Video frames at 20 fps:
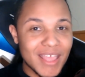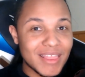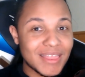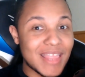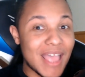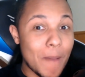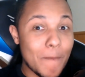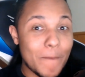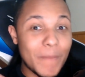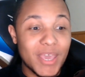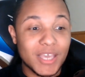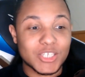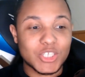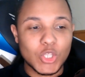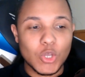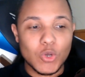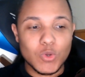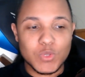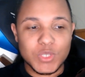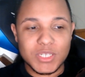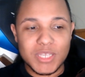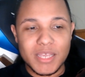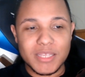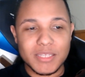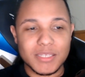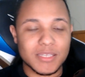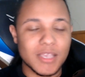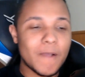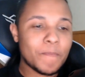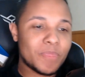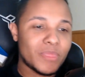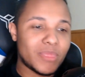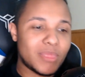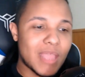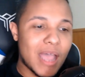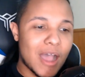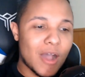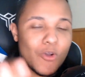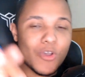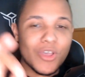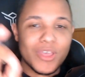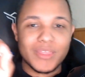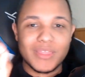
That makes no sense. Now,